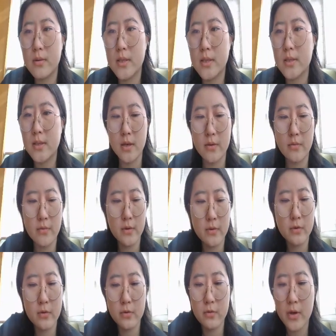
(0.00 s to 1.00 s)
Let's give
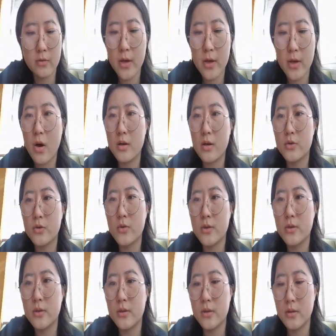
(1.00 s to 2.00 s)
it
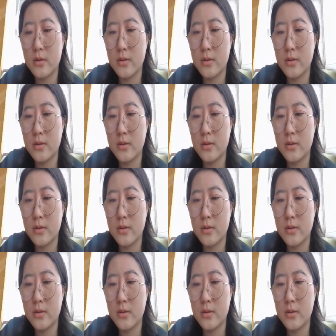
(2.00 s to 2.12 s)
300.